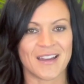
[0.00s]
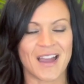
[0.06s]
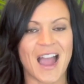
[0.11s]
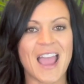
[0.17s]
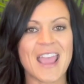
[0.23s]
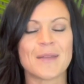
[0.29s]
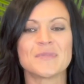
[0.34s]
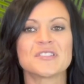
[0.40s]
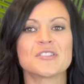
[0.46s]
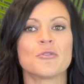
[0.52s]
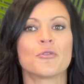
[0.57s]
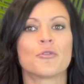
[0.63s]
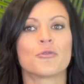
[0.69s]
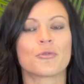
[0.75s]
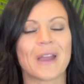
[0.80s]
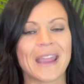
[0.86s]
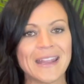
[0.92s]
I am so
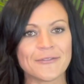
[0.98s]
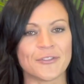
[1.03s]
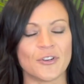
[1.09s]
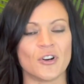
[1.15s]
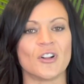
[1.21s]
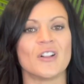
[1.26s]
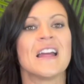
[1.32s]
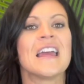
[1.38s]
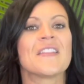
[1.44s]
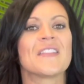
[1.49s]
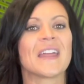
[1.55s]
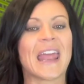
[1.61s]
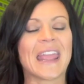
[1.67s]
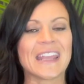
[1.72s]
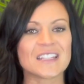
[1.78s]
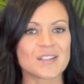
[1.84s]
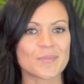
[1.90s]
grateful that
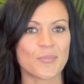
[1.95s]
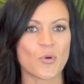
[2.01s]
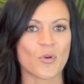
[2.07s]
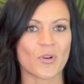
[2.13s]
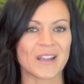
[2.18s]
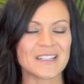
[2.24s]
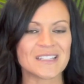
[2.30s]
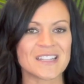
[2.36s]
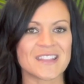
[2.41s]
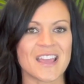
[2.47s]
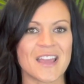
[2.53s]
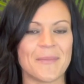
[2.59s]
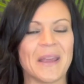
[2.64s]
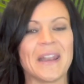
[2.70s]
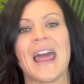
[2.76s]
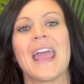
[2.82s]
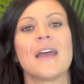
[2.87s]
I get to pour into them
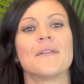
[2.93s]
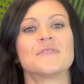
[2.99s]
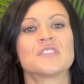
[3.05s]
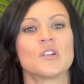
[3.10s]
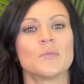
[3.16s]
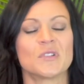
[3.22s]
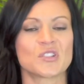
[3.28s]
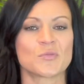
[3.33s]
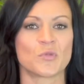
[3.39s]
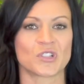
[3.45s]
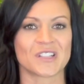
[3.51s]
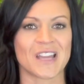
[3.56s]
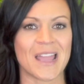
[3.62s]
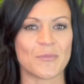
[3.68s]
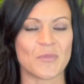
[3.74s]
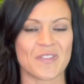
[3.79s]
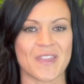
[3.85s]
and I have so much more
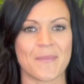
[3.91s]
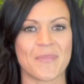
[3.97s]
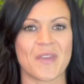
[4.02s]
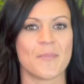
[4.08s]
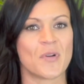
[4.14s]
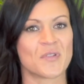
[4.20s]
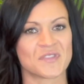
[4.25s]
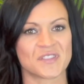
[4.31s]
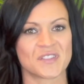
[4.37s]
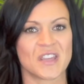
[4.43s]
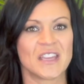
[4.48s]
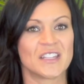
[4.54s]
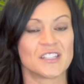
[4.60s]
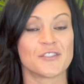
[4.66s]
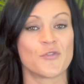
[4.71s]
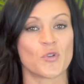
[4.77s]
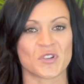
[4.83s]
time with them than most
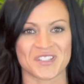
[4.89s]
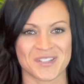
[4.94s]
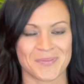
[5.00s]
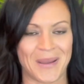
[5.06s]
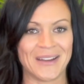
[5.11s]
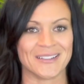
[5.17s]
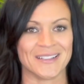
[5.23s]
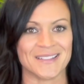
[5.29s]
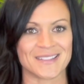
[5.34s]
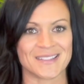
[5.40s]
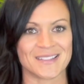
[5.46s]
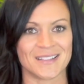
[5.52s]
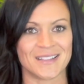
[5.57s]
divorced parents.